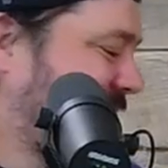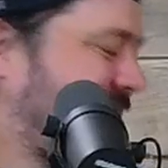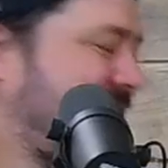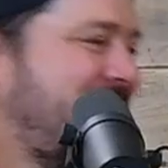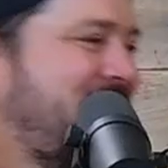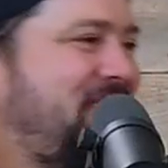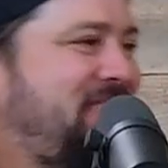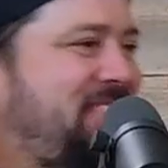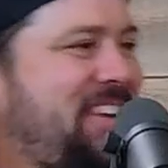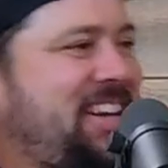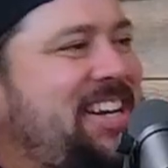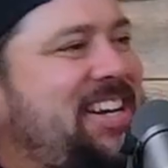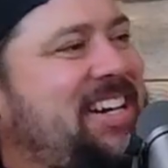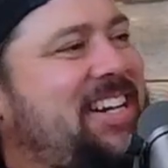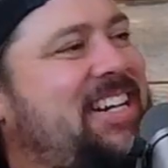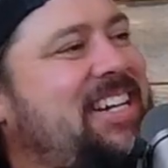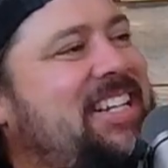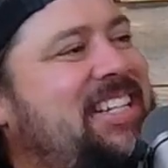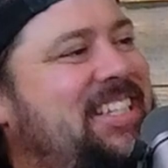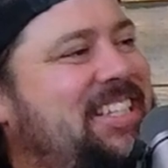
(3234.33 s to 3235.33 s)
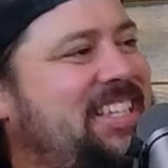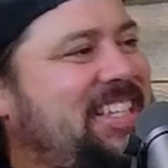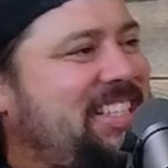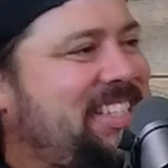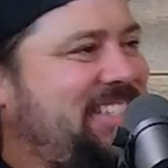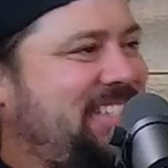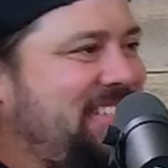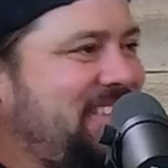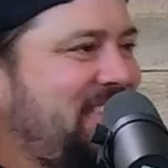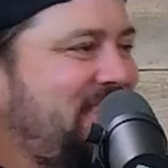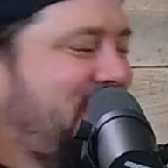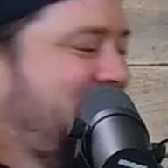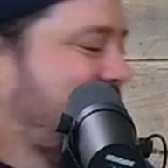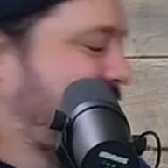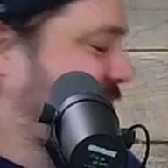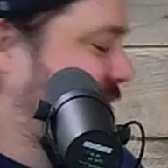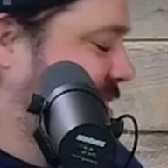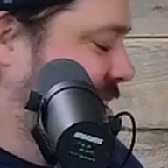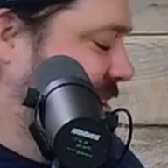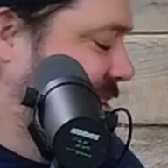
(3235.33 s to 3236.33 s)
That's unfair. That's so
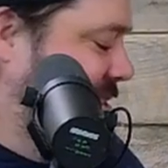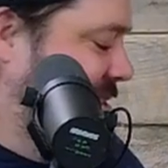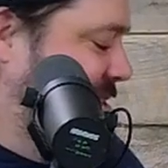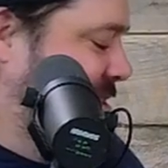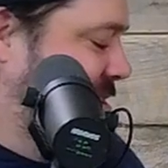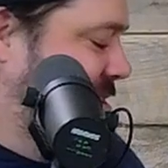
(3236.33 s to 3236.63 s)
unfair.